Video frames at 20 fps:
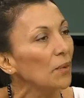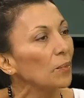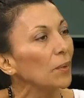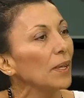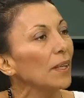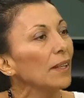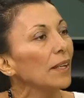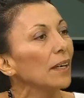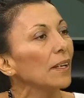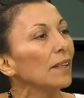
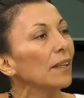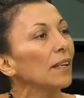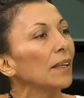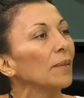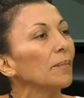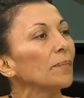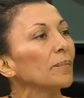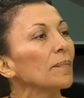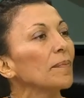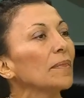went
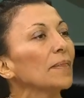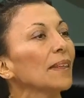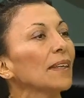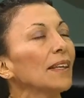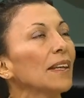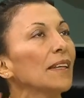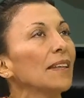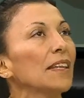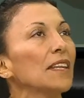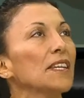
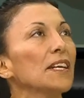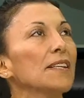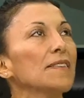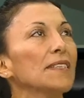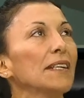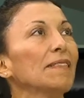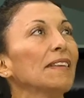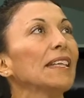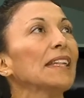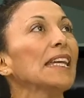in the year
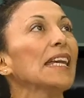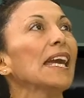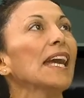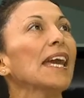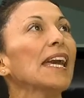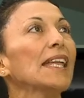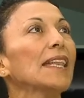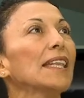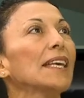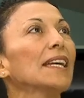
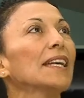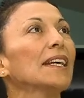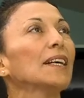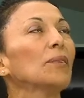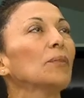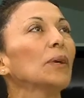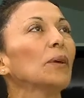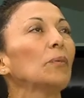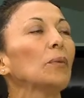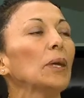78,
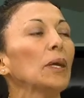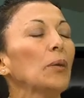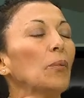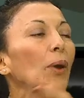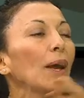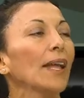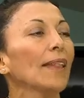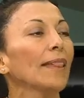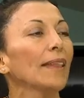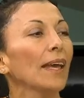when we
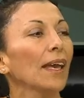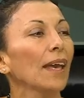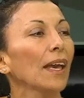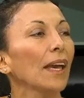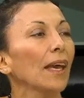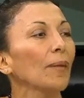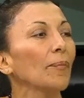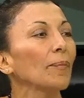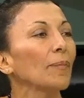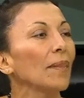won the